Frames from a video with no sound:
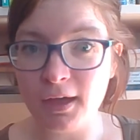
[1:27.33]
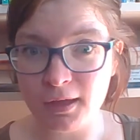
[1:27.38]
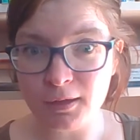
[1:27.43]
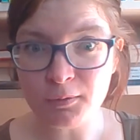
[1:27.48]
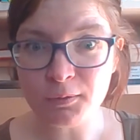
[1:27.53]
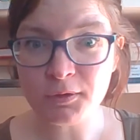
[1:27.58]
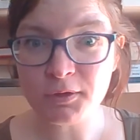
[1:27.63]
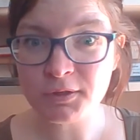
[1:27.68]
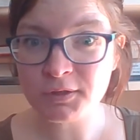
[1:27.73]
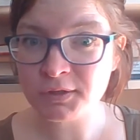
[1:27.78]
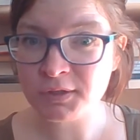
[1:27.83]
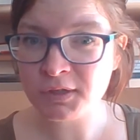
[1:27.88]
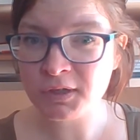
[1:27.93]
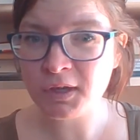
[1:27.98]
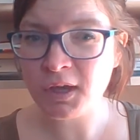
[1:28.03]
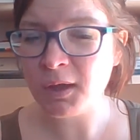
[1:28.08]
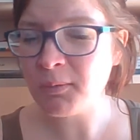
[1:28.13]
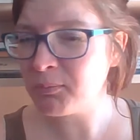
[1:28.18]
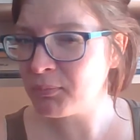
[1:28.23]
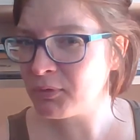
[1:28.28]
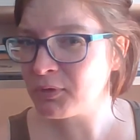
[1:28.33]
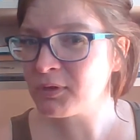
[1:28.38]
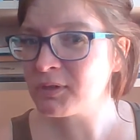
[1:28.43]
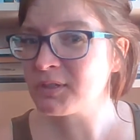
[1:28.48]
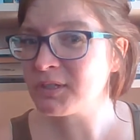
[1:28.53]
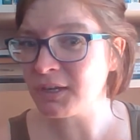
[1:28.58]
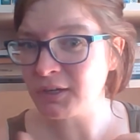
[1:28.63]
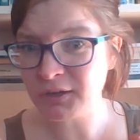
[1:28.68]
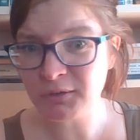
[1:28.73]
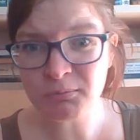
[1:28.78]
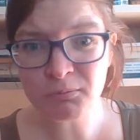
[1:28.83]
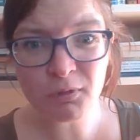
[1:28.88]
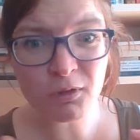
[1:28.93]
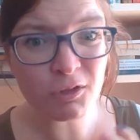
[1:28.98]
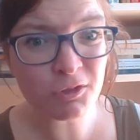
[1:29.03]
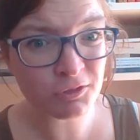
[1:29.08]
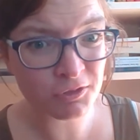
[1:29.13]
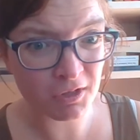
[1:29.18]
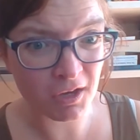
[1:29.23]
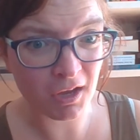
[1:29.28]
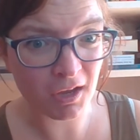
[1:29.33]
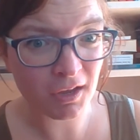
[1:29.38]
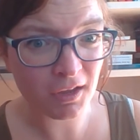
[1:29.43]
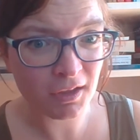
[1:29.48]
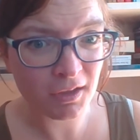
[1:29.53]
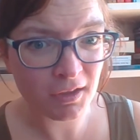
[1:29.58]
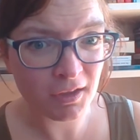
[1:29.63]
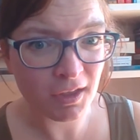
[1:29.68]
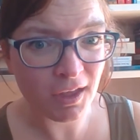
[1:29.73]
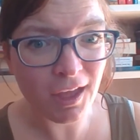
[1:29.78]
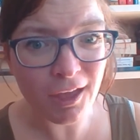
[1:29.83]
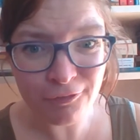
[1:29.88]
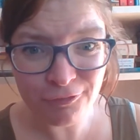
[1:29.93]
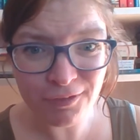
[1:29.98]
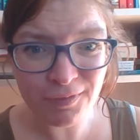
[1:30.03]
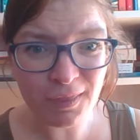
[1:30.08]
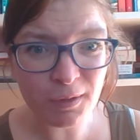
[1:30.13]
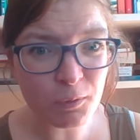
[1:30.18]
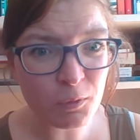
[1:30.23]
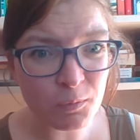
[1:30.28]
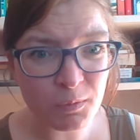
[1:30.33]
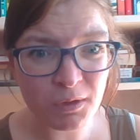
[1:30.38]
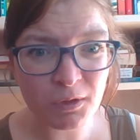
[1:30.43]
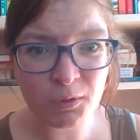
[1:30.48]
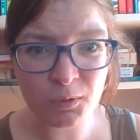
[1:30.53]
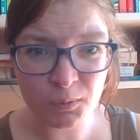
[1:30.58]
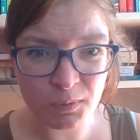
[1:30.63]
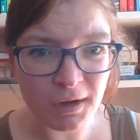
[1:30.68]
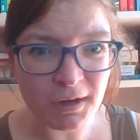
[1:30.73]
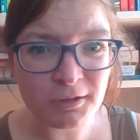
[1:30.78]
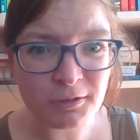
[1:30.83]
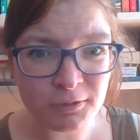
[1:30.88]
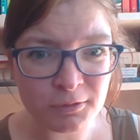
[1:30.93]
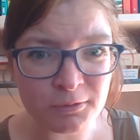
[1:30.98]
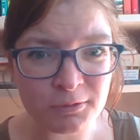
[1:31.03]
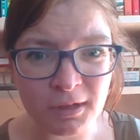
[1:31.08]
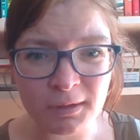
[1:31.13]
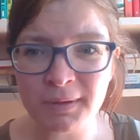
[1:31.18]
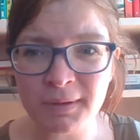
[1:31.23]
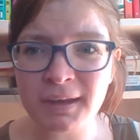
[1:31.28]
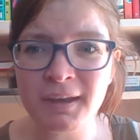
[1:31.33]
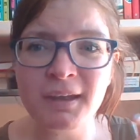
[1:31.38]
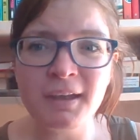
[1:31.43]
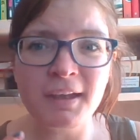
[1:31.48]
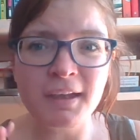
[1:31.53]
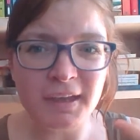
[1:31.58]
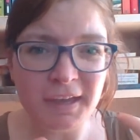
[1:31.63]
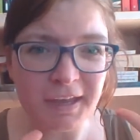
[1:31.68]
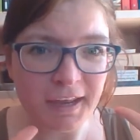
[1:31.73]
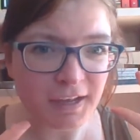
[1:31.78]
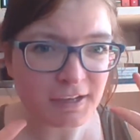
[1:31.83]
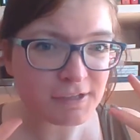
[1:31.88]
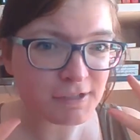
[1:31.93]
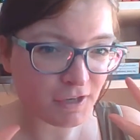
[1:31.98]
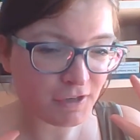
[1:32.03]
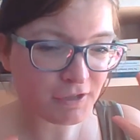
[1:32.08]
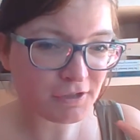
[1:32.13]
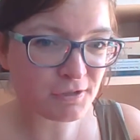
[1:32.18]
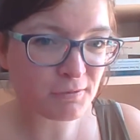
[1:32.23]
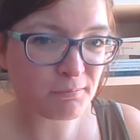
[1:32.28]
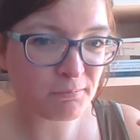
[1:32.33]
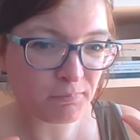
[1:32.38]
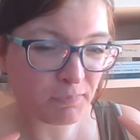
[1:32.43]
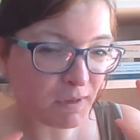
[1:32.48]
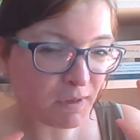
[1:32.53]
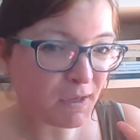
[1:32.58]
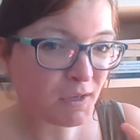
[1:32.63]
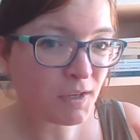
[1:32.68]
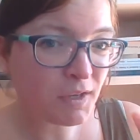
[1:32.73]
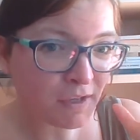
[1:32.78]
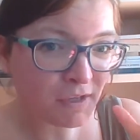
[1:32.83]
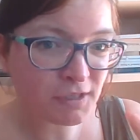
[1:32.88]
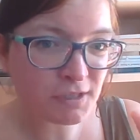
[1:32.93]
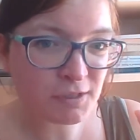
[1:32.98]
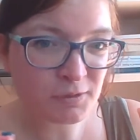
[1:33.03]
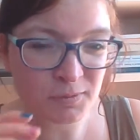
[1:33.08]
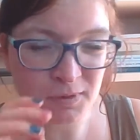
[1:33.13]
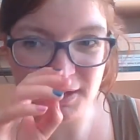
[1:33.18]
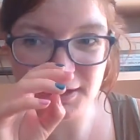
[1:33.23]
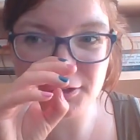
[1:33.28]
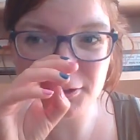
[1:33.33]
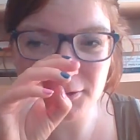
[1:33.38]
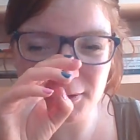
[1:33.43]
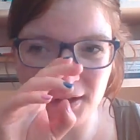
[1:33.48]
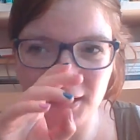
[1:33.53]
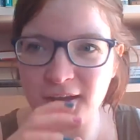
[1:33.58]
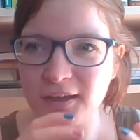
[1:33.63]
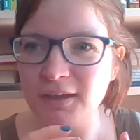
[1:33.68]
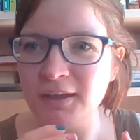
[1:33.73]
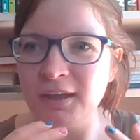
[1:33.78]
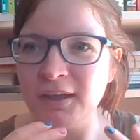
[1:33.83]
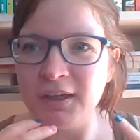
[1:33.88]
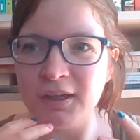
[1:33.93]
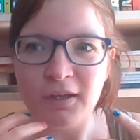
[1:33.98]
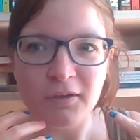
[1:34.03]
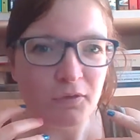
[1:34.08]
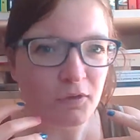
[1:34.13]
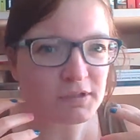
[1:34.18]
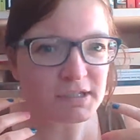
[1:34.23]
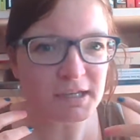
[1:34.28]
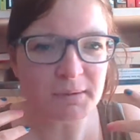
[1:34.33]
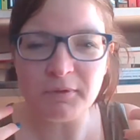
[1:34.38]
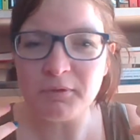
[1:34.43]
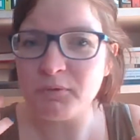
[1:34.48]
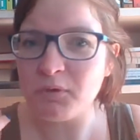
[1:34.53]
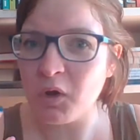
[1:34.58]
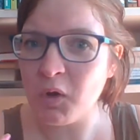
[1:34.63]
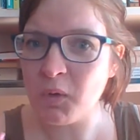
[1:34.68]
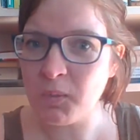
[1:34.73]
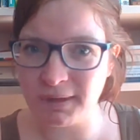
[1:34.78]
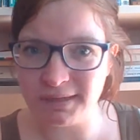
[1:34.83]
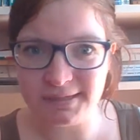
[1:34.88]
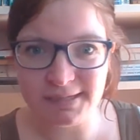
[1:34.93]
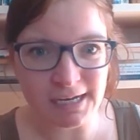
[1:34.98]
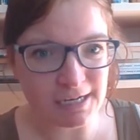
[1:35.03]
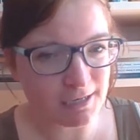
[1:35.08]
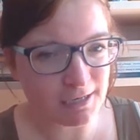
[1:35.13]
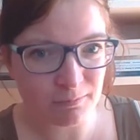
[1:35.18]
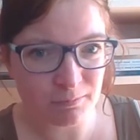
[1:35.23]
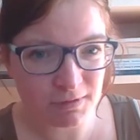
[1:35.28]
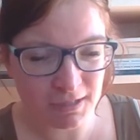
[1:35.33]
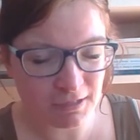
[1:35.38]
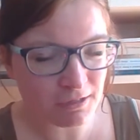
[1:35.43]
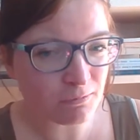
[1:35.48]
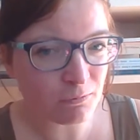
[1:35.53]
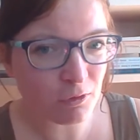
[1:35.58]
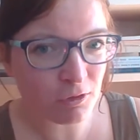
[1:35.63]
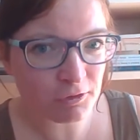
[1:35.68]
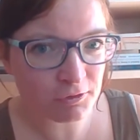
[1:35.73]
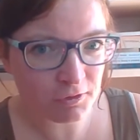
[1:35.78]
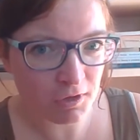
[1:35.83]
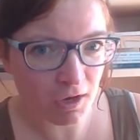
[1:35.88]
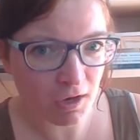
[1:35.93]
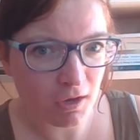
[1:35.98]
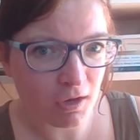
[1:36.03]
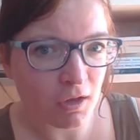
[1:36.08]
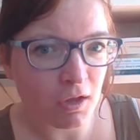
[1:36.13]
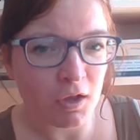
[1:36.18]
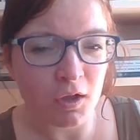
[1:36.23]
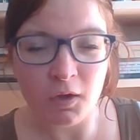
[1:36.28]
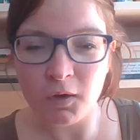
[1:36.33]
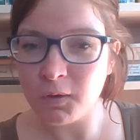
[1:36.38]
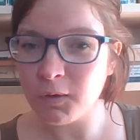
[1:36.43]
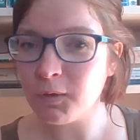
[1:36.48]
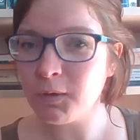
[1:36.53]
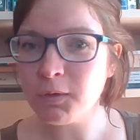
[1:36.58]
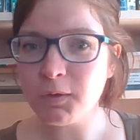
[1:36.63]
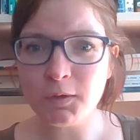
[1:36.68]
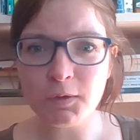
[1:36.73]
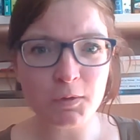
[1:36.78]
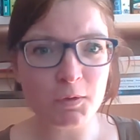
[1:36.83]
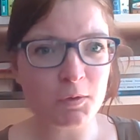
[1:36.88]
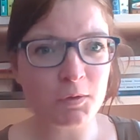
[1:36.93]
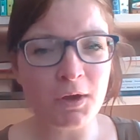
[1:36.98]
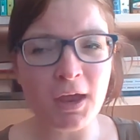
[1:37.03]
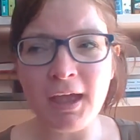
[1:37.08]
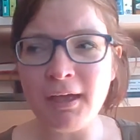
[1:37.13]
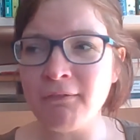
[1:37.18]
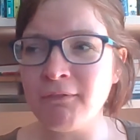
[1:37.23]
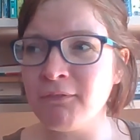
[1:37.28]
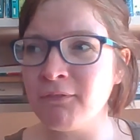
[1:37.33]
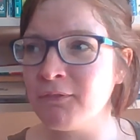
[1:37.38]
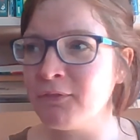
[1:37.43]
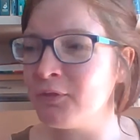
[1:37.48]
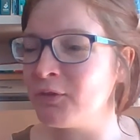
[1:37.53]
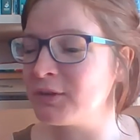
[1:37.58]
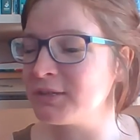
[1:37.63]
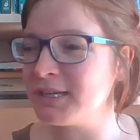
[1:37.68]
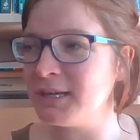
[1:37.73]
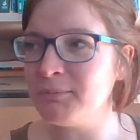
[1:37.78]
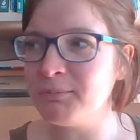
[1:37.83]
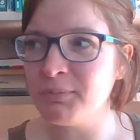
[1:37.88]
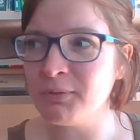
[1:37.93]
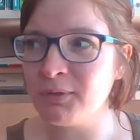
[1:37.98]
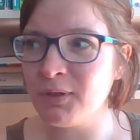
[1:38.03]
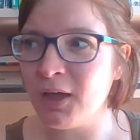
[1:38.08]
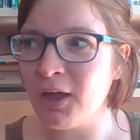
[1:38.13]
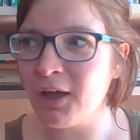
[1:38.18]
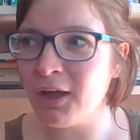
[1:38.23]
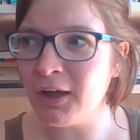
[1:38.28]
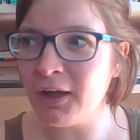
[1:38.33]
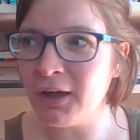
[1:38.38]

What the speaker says: I want to see a book set in Malta. I think that would be quite cool. I mean, it has such a big history. So like, for example, romance set in Malta. Or you could have, for example,